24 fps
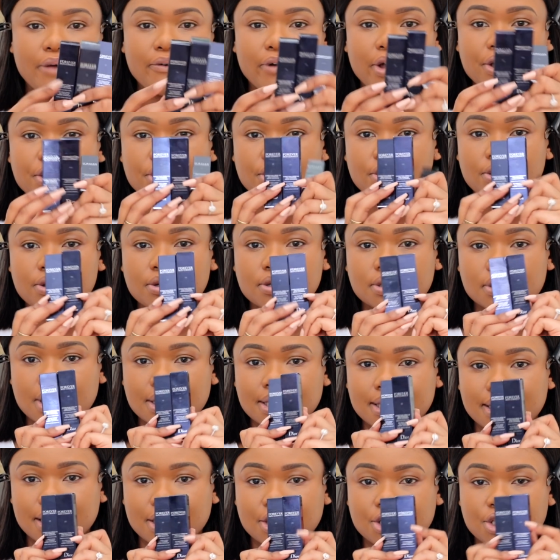Okay, new
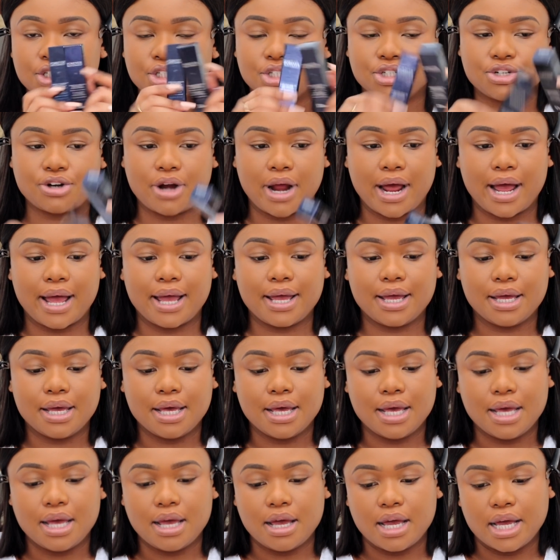concealers to try
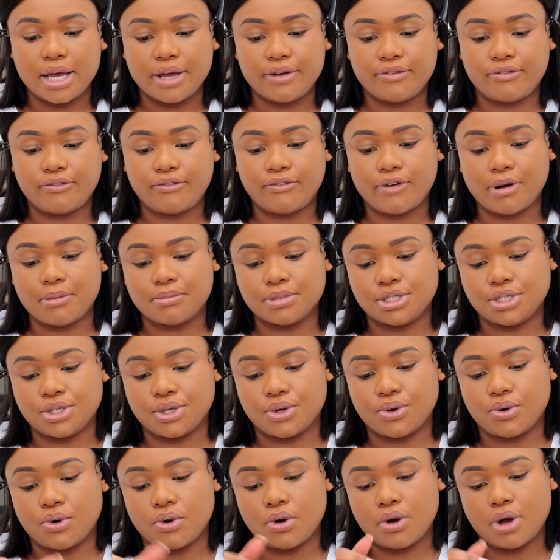from
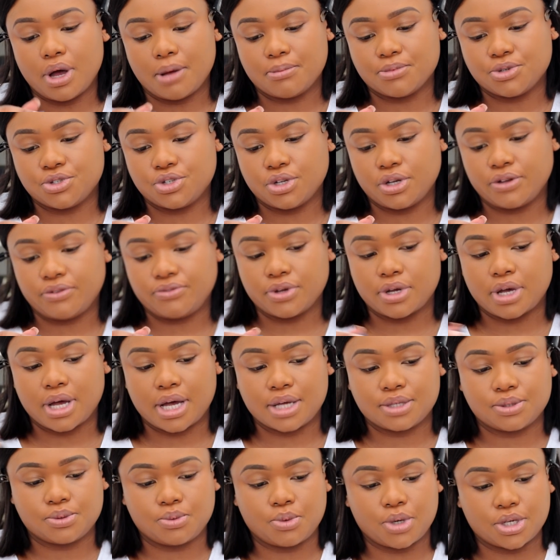Dior. I'm sure if you
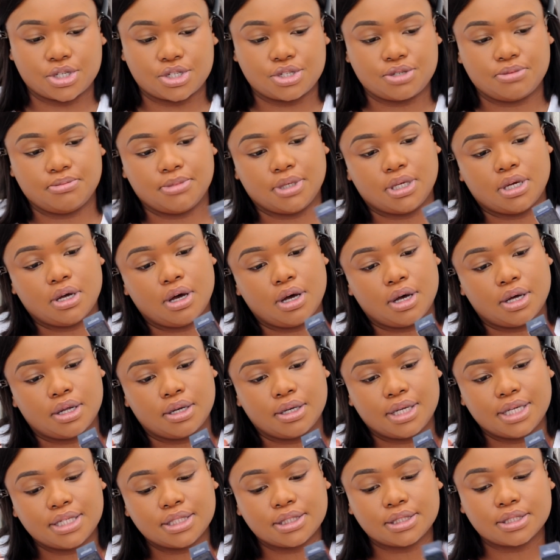guys watch me on
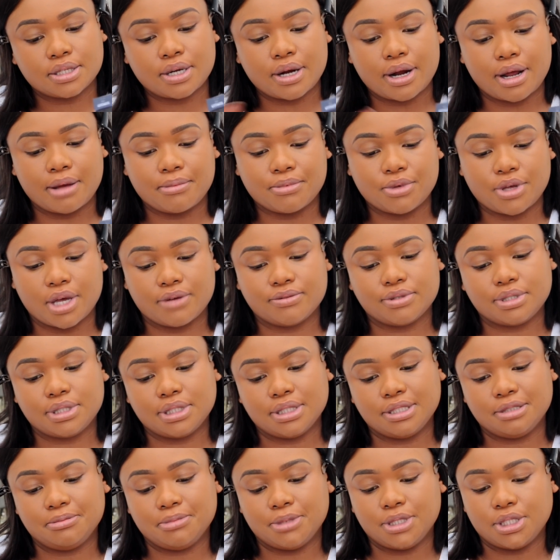Instagram, you have
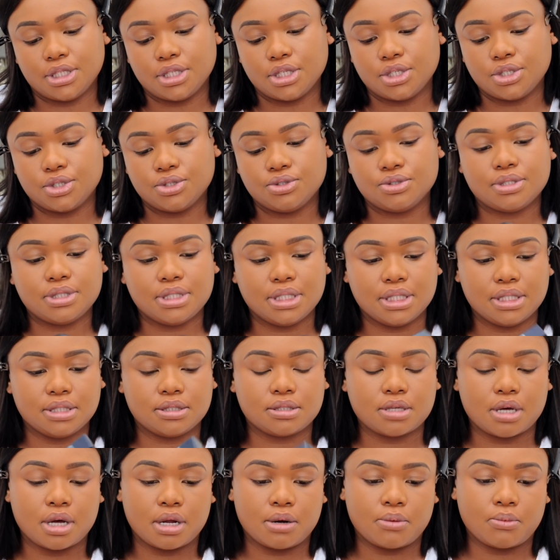seen me use these
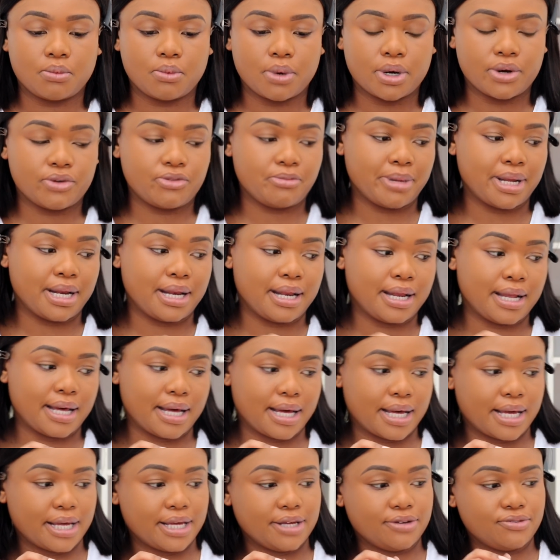on one of my
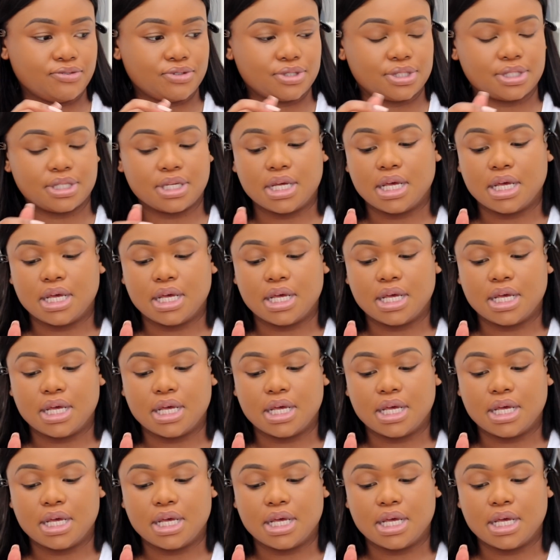lives.